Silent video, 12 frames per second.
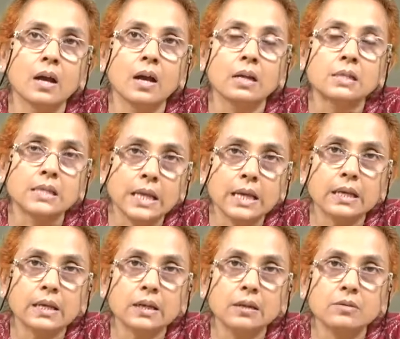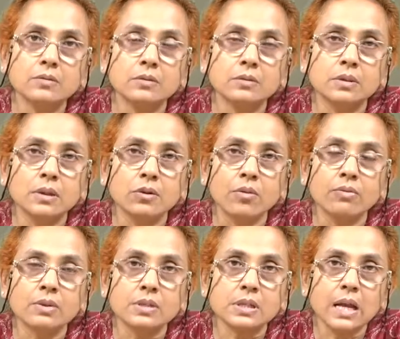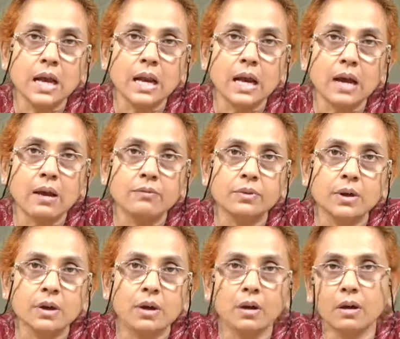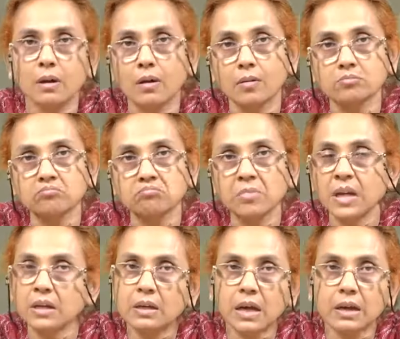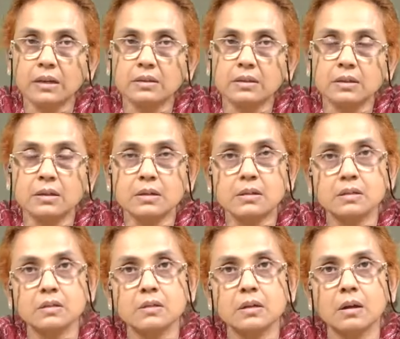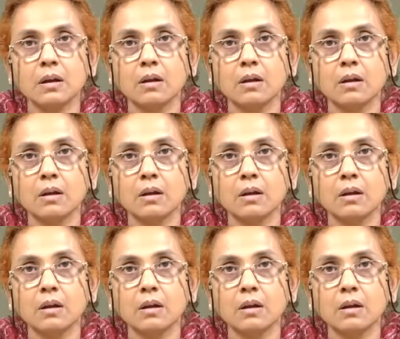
Uh, secondly, the novels can have um, many characters,